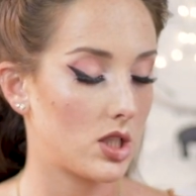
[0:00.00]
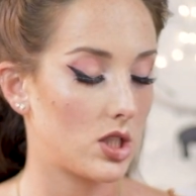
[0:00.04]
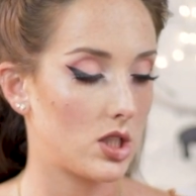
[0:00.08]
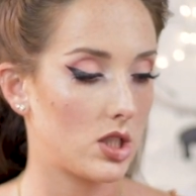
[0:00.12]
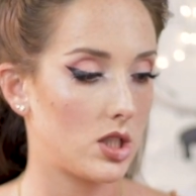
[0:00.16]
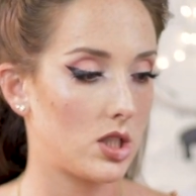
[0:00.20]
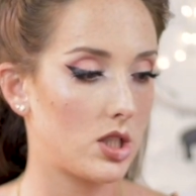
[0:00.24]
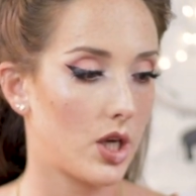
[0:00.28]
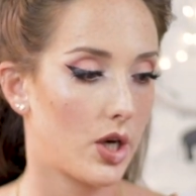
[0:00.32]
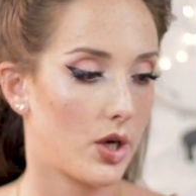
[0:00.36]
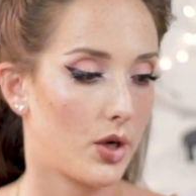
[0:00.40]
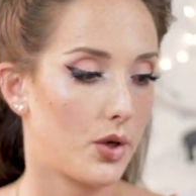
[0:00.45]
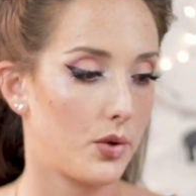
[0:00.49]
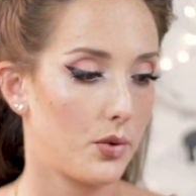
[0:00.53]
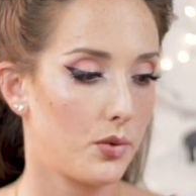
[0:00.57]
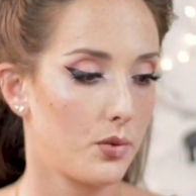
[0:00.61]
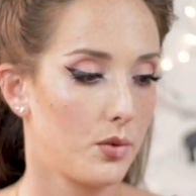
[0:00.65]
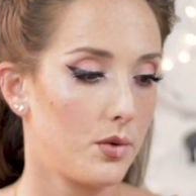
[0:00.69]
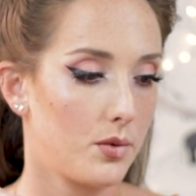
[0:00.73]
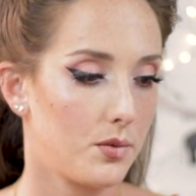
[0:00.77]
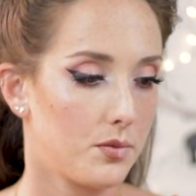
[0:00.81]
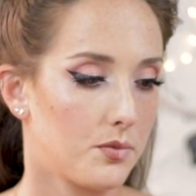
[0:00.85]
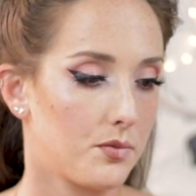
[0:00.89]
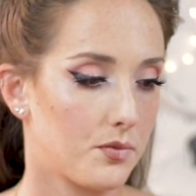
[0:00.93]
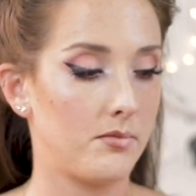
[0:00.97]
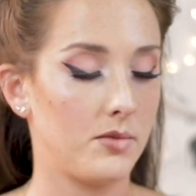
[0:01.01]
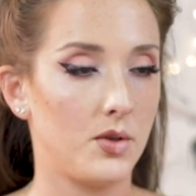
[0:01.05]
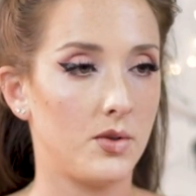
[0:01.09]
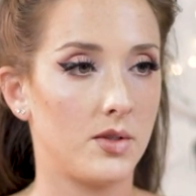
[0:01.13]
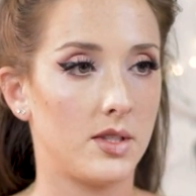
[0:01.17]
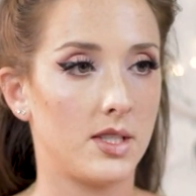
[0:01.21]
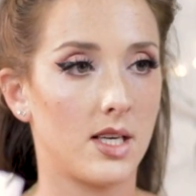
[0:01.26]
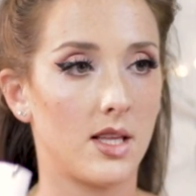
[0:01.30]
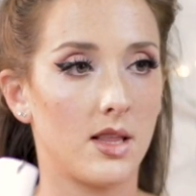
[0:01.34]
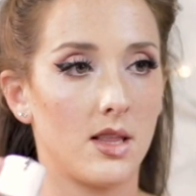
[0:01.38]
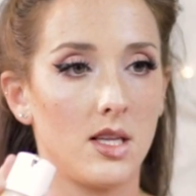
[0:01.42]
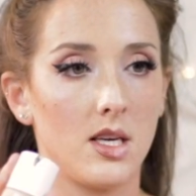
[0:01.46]
So I'm
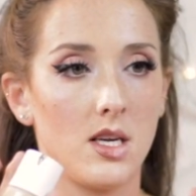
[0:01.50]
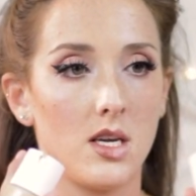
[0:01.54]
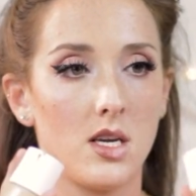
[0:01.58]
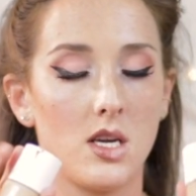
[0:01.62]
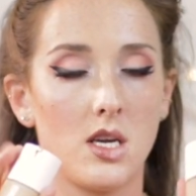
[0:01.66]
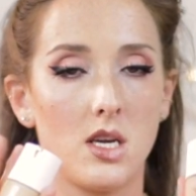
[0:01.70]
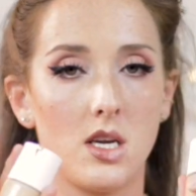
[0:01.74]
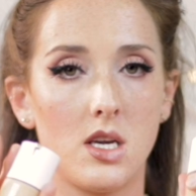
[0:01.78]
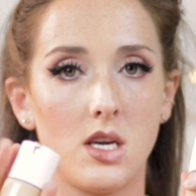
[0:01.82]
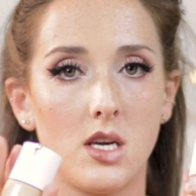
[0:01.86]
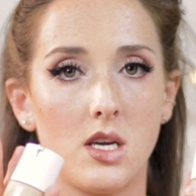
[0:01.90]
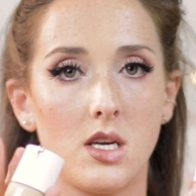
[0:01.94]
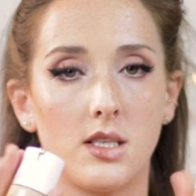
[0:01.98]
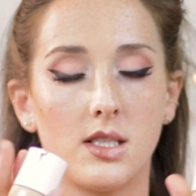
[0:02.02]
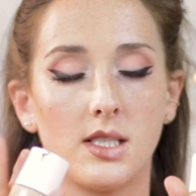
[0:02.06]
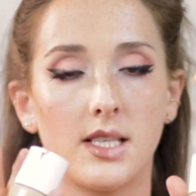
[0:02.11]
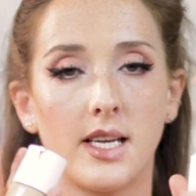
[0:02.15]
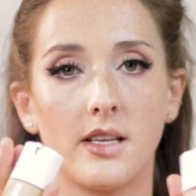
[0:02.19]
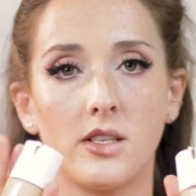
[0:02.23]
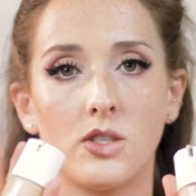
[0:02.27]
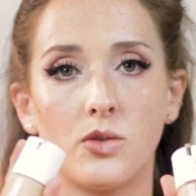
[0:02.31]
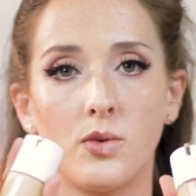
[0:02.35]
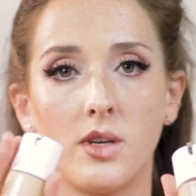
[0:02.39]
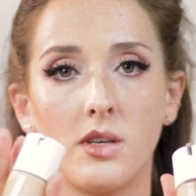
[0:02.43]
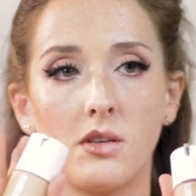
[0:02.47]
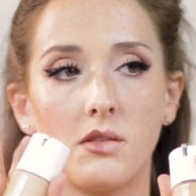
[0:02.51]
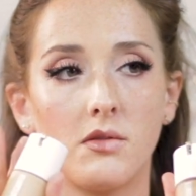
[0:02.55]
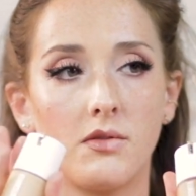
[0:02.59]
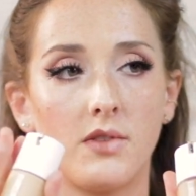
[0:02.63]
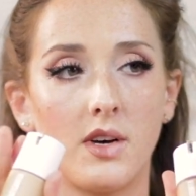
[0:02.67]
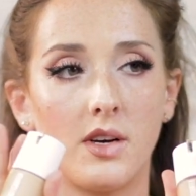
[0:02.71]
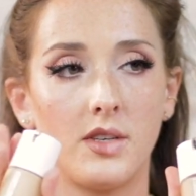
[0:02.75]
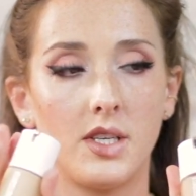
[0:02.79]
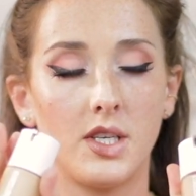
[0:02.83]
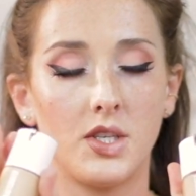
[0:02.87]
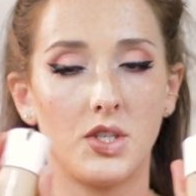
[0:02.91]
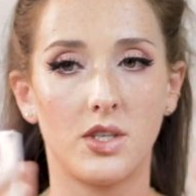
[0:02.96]
using the Skin Twin
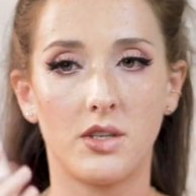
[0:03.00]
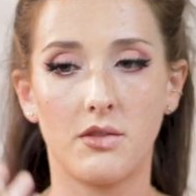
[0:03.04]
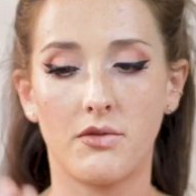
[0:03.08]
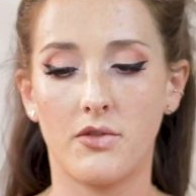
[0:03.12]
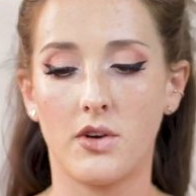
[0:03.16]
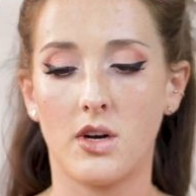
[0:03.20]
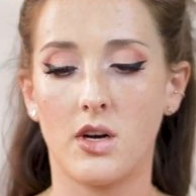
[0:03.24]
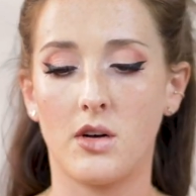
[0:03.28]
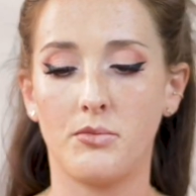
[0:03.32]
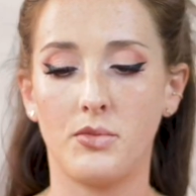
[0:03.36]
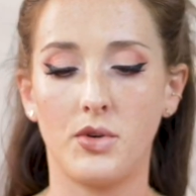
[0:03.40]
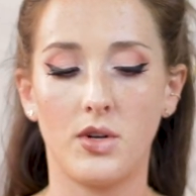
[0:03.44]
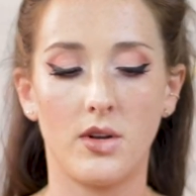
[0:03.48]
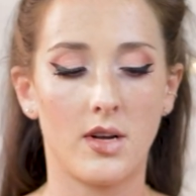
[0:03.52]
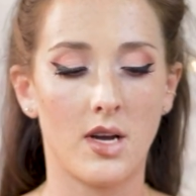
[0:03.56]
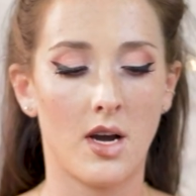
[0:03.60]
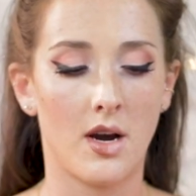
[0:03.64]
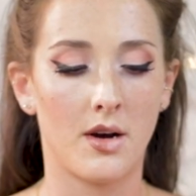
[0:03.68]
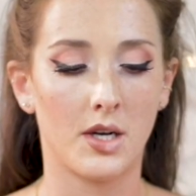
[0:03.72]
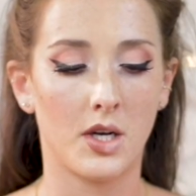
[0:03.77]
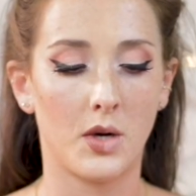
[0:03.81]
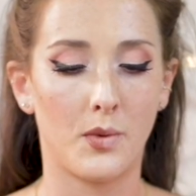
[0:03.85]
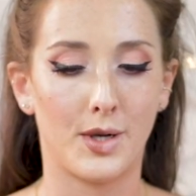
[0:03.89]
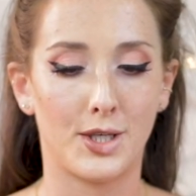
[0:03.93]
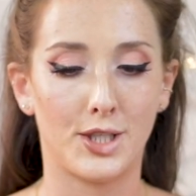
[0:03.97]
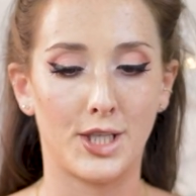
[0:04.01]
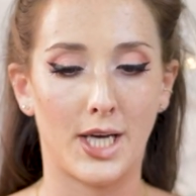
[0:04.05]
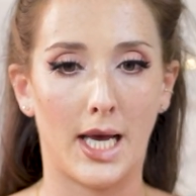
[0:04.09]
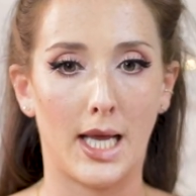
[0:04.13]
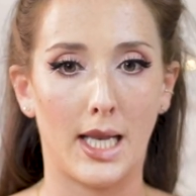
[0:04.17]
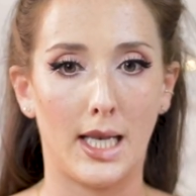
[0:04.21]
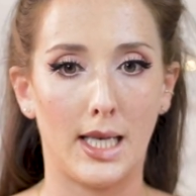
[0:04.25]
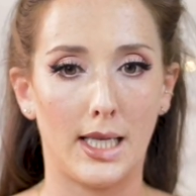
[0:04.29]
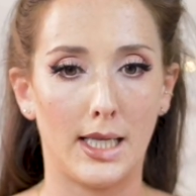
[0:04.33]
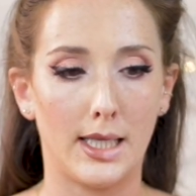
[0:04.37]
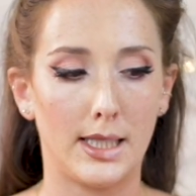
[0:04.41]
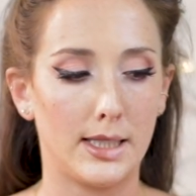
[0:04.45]
foundation from BeautyCounter, which
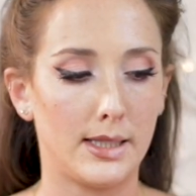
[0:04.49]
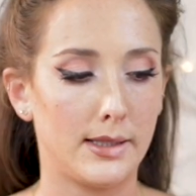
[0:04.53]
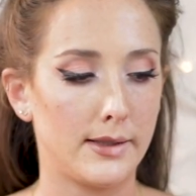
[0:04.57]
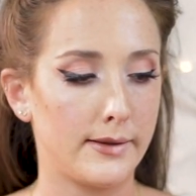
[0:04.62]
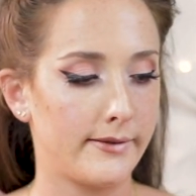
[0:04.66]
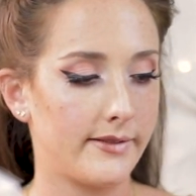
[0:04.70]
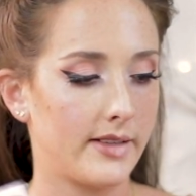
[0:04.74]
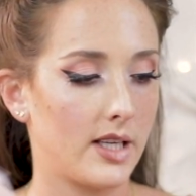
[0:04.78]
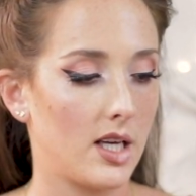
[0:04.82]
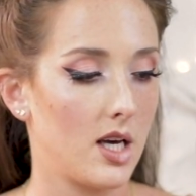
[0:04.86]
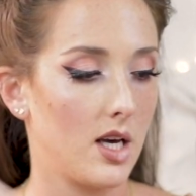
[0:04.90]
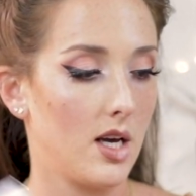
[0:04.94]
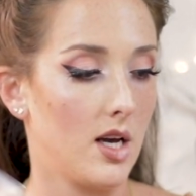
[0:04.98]
I love.